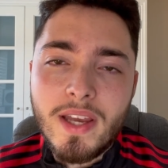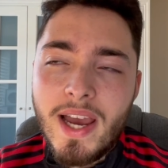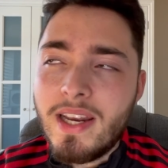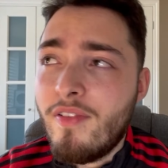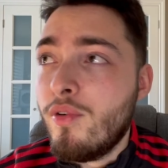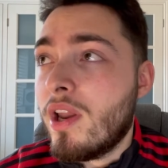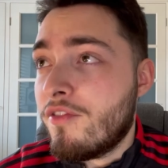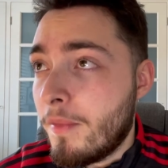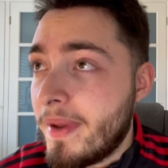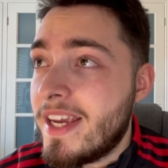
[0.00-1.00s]
And I feel like
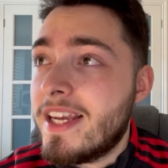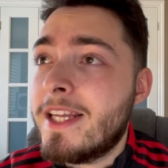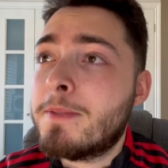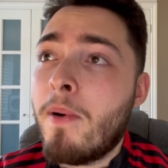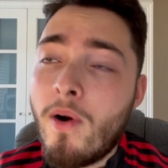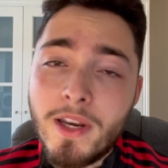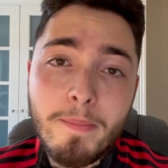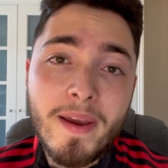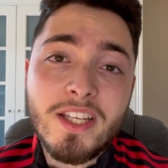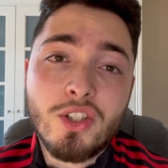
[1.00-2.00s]
for me, it's partly
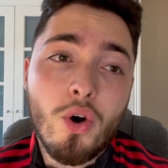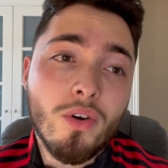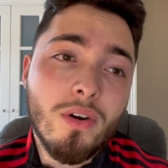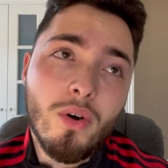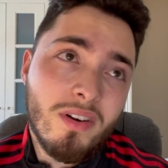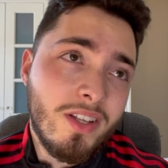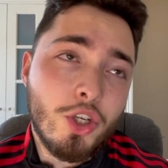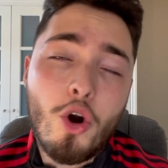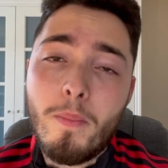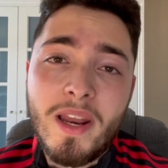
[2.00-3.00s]
based on, look, you've
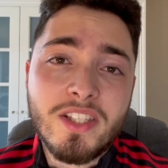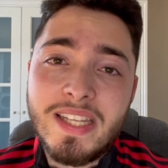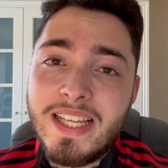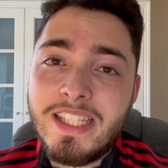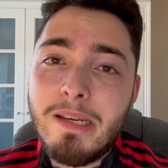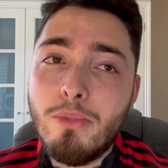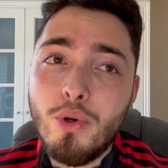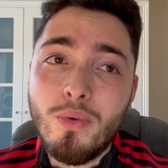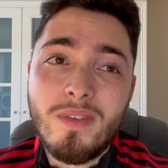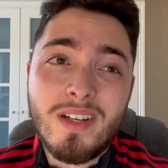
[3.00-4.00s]
got players in their team
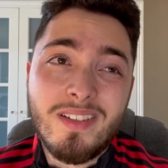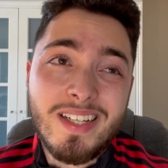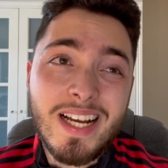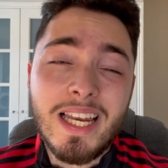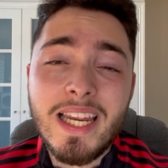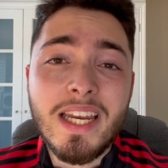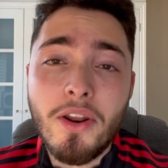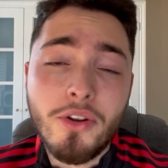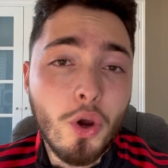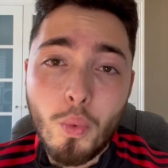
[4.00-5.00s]
who clearly
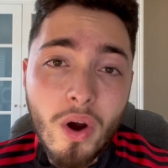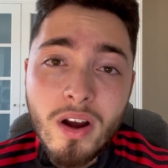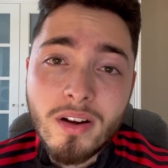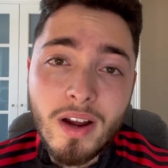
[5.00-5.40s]
don't work.